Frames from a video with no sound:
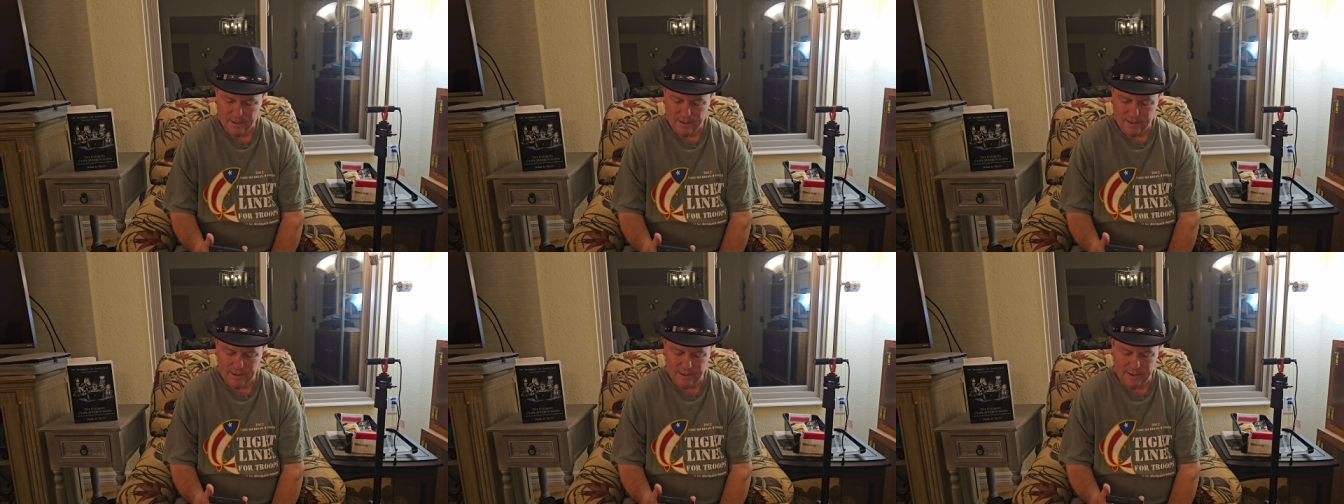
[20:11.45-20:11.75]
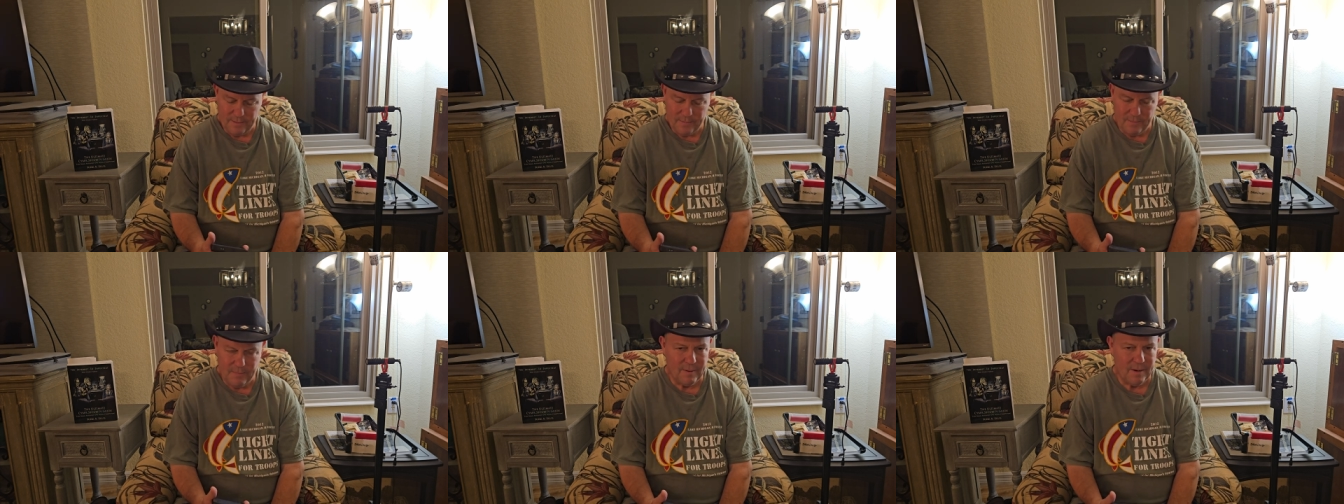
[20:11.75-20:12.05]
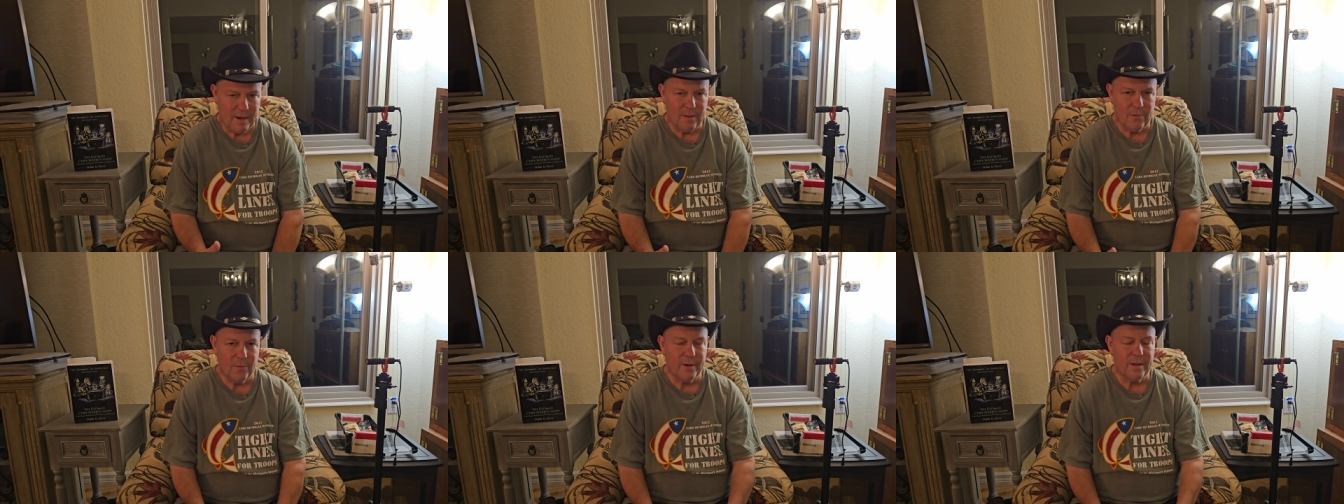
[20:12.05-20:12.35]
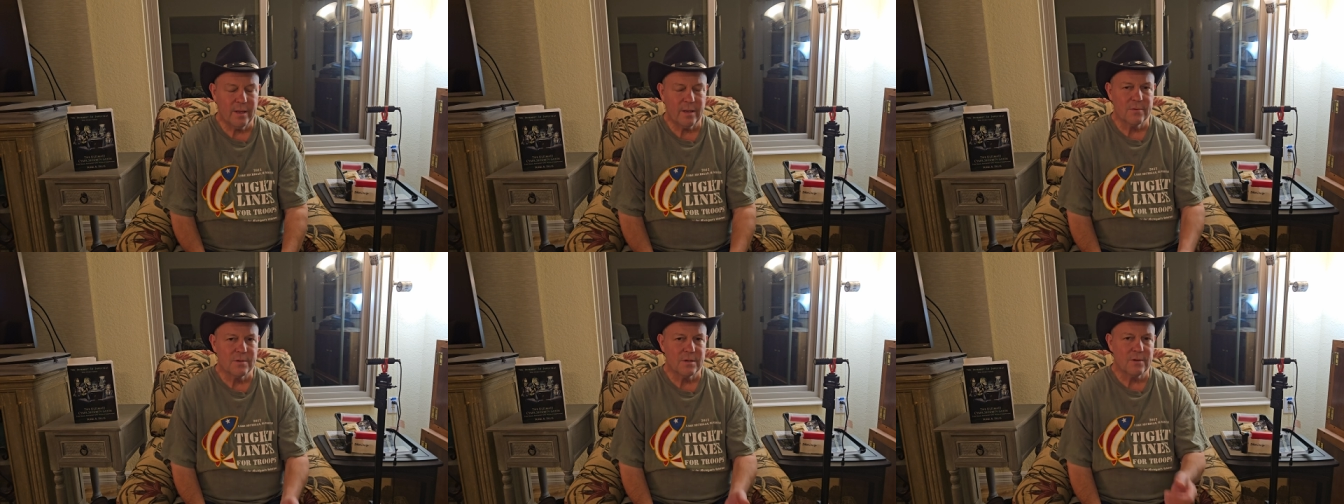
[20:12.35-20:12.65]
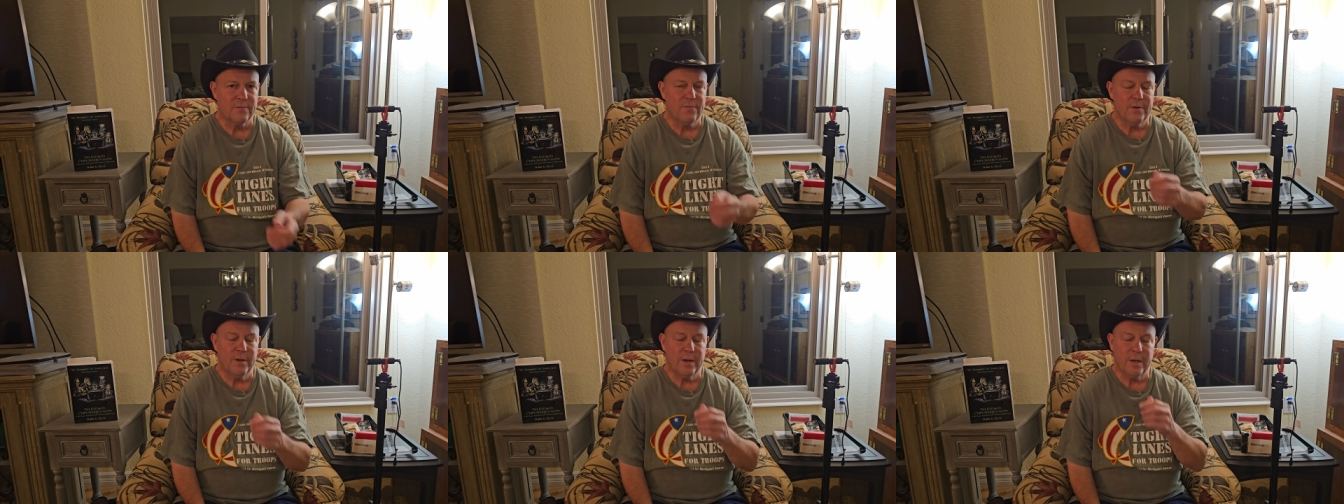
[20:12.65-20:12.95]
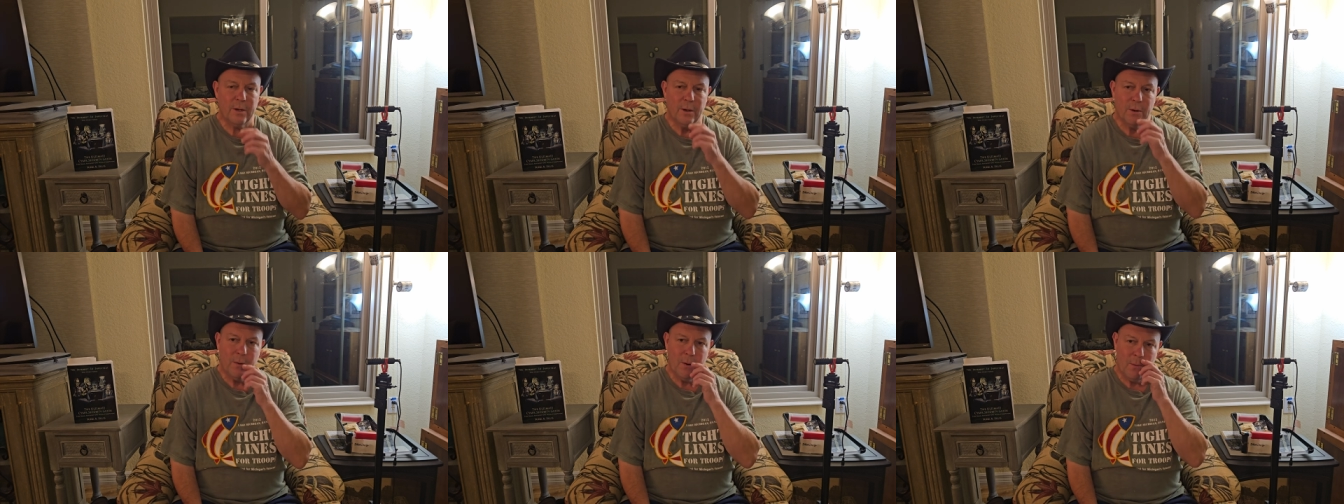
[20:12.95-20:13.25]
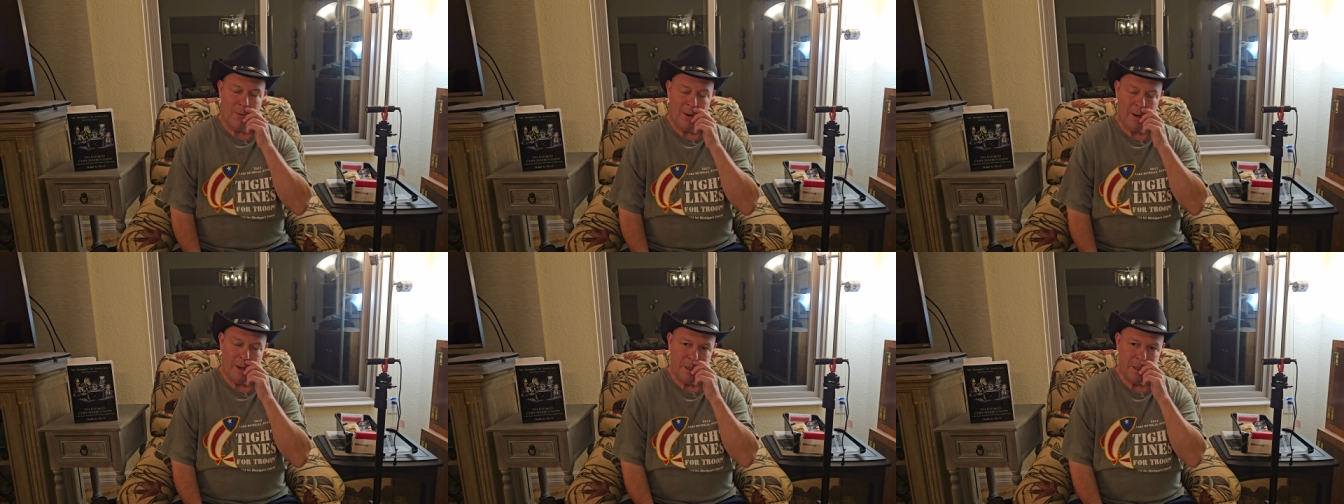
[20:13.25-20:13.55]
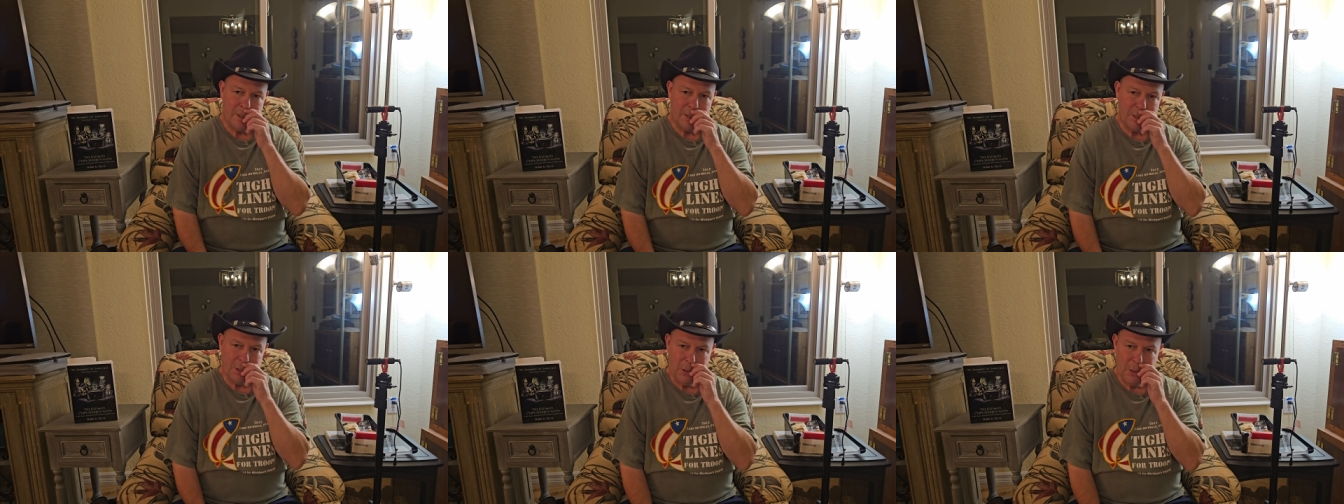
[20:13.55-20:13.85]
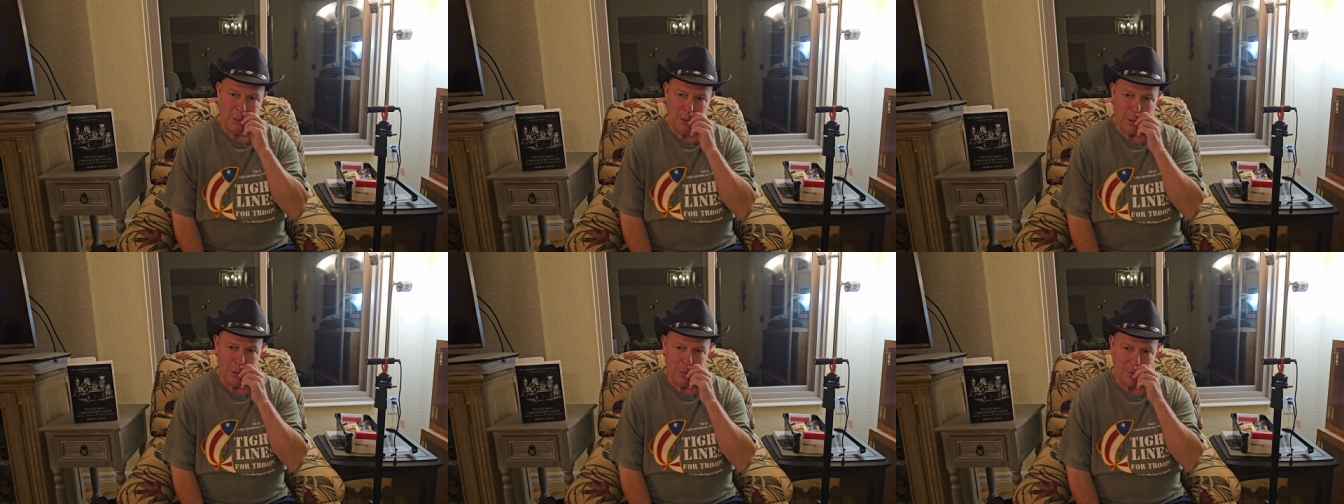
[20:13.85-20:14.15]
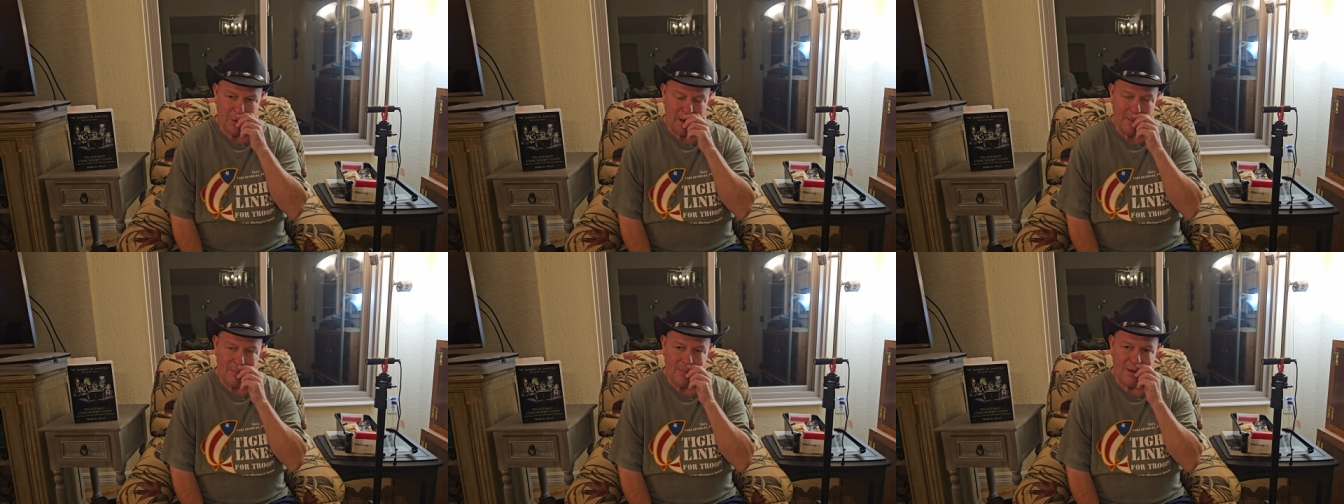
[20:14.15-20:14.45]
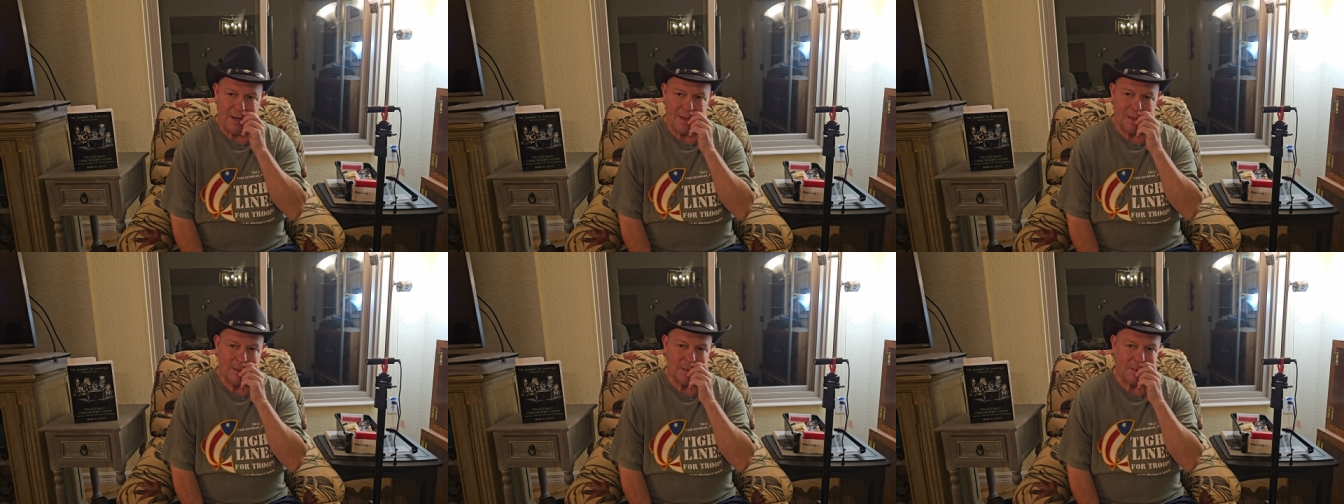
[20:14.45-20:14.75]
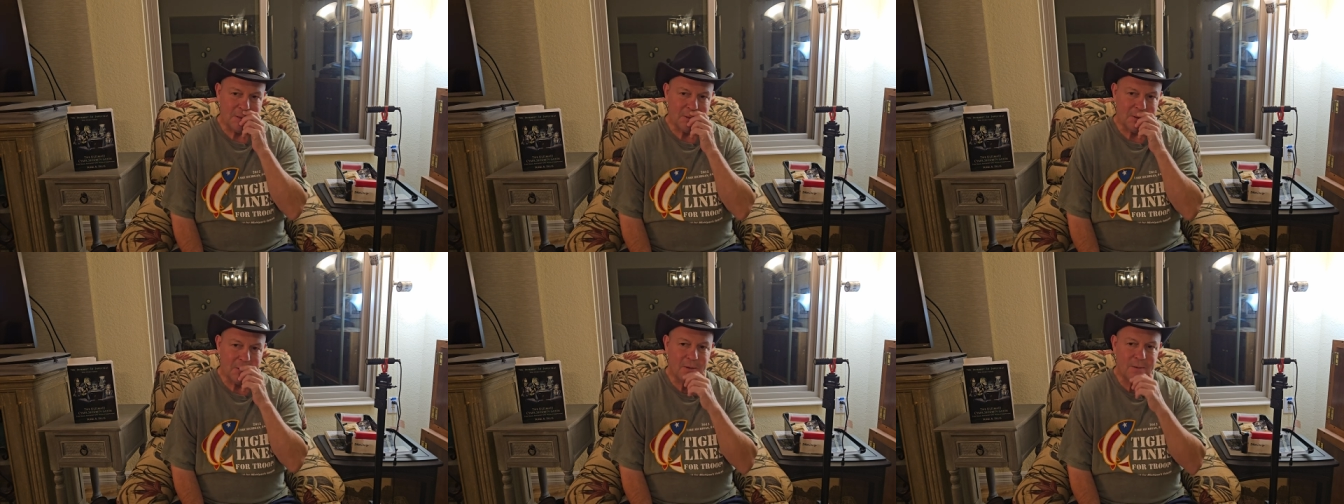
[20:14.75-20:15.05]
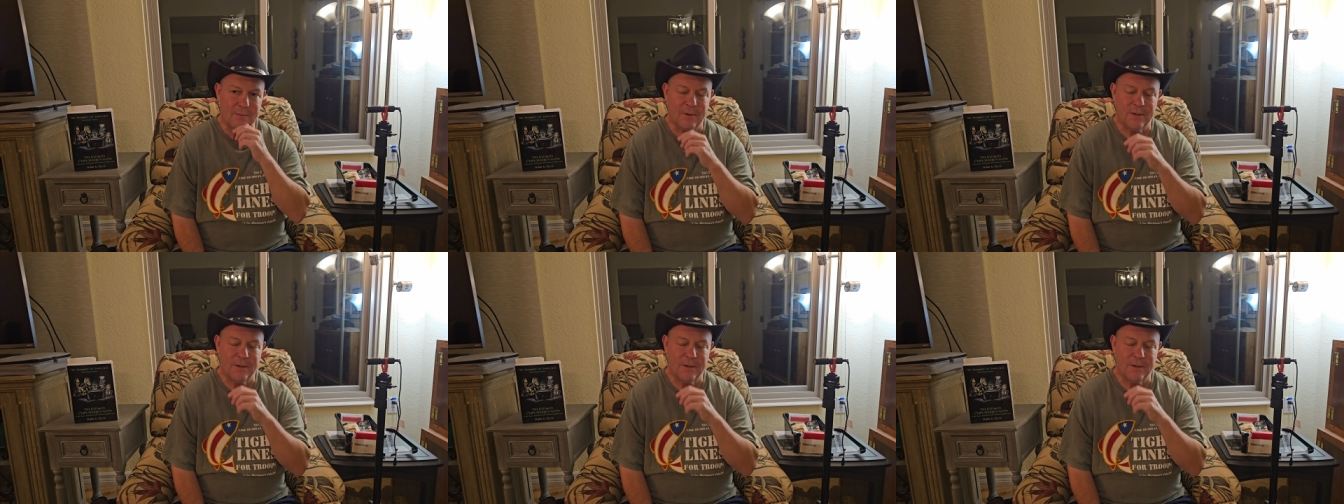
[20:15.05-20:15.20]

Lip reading: By the way, there was a video I wanted to show you, but I'm not going to do it.